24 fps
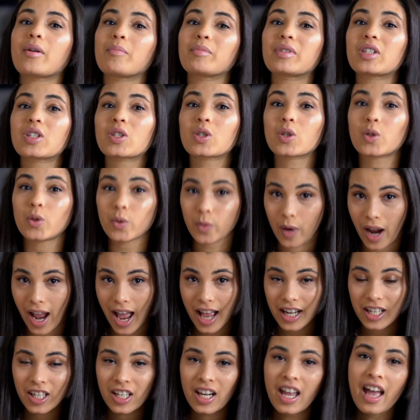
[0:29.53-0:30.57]
from
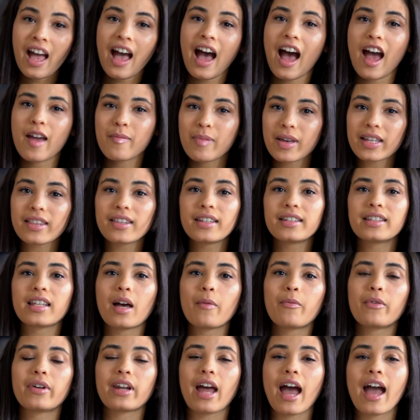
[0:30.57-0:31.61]
scratch. I picked this
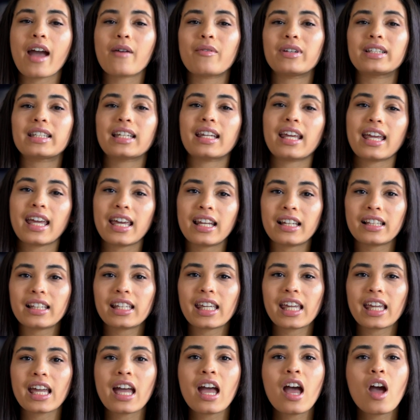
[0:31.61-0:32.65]
up when I was in
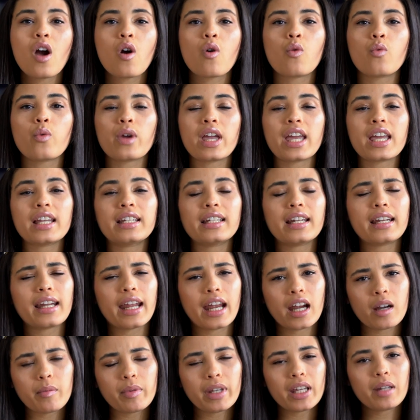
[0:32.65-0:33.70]
Italy. We did an
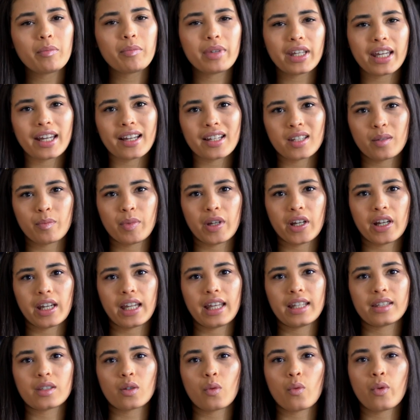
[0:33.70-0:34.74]
Airbnb
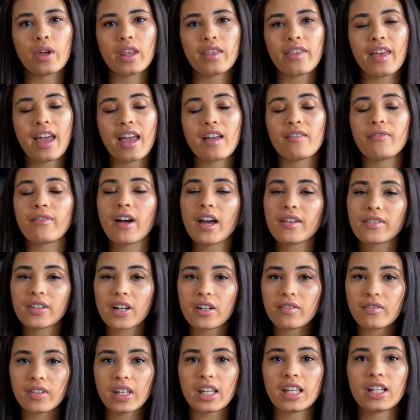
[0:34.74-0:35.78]
experience with a
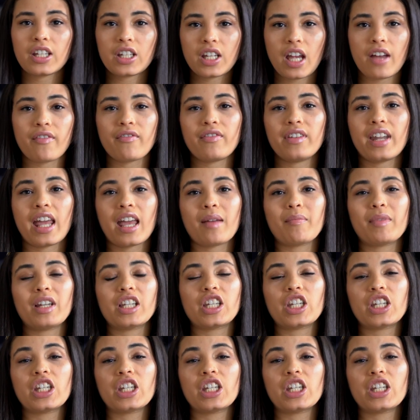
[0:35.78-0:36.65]
5-star vegan chef named